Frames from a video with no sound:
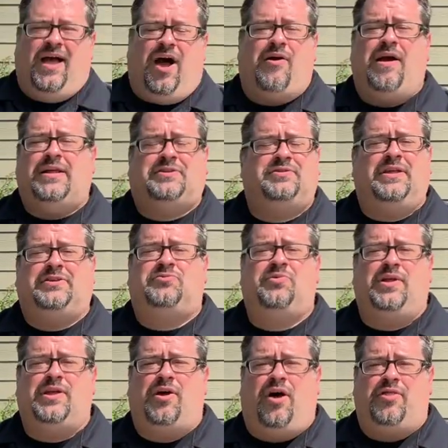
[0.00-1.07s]
All right, so that's
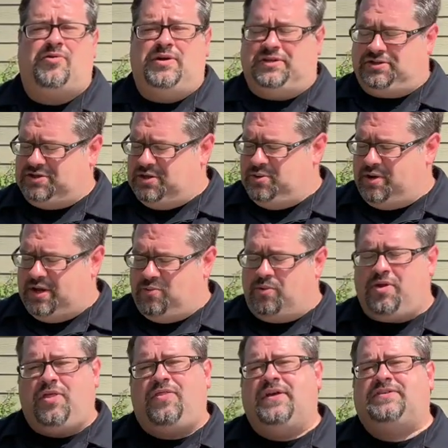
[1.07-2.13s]
really all there is to it. And
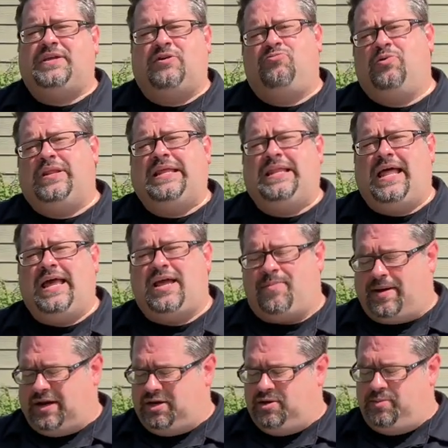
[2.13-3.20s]
one of the things I really like
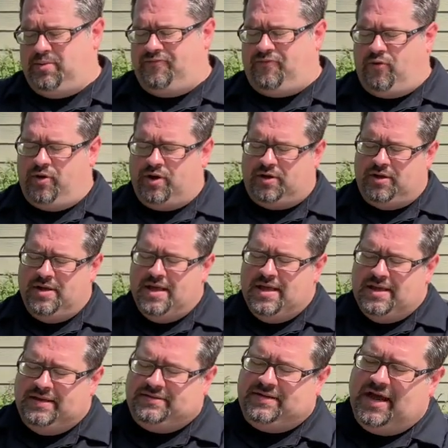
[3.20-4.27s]
about aluminum foil
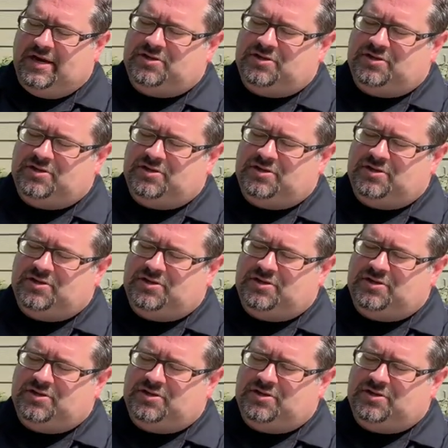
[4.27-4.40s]
is that